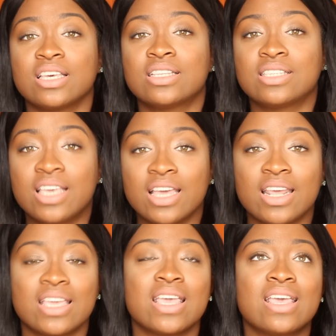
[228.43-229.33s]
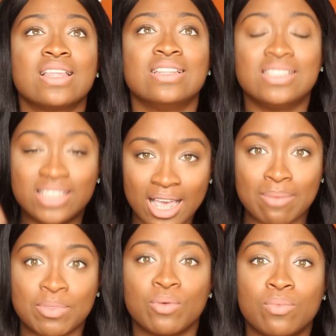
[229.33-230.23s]
it's getting in
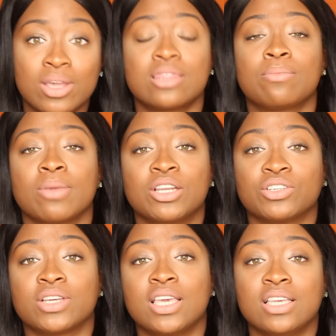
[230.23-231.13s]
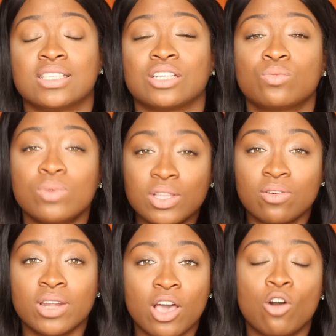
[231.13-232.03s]
depth with the major keys that's really
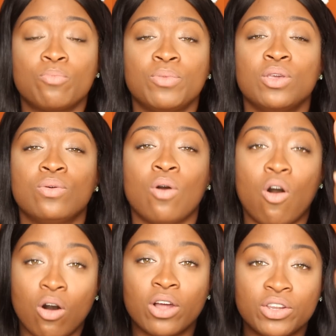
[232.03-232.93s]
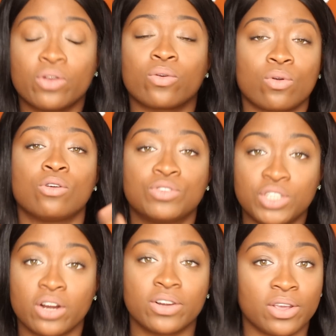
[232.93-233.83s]
going to help you on your growth
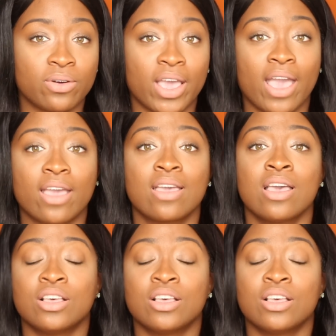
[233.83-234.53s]
journey, okay?